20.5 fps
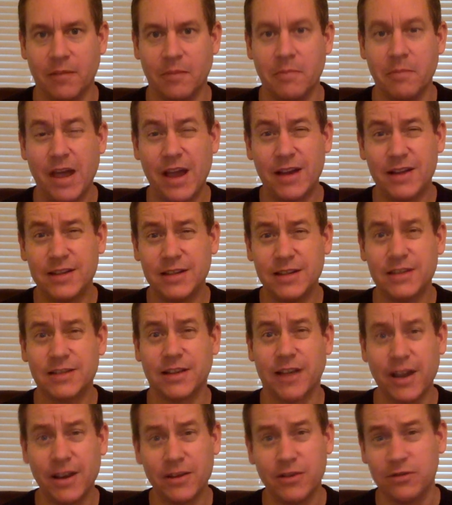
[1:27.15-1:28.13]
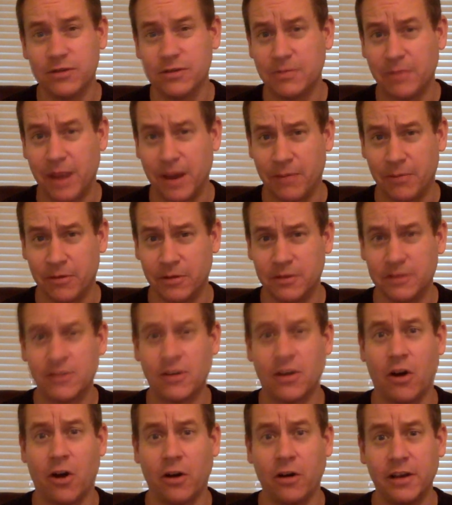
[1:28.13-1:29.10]
Magazines like
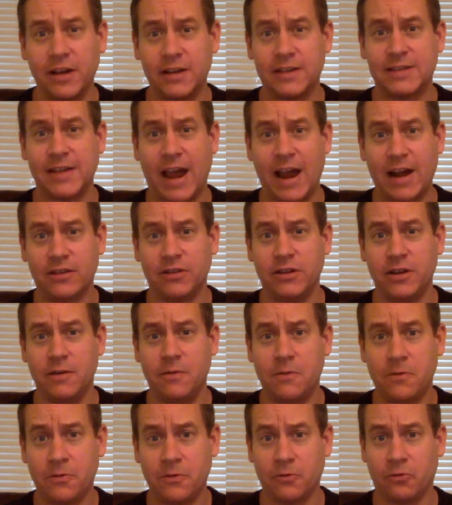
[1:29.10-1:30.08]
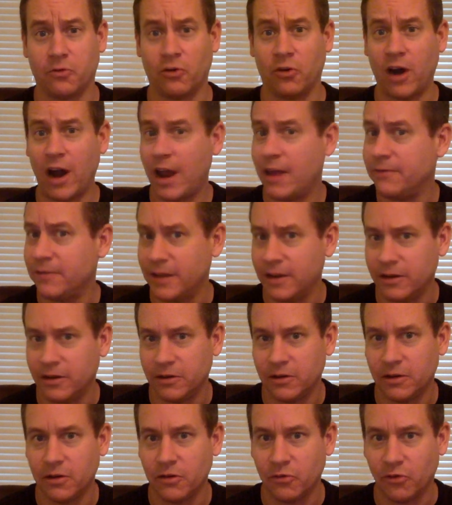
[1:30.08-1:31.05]
newspapers aren't exactly
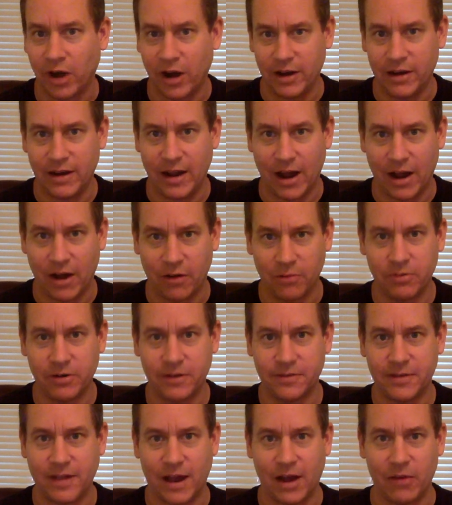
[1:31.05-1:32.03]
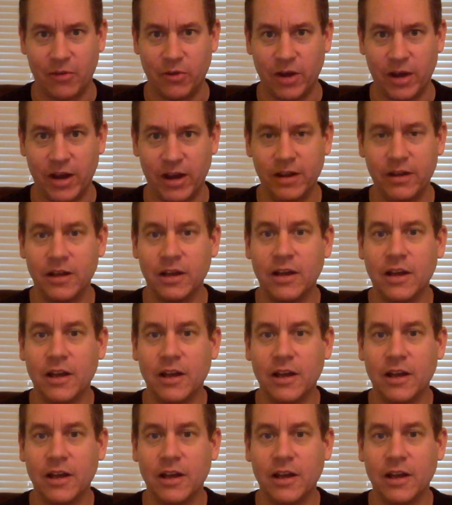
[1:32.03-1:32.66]
thriving right now, put it that way.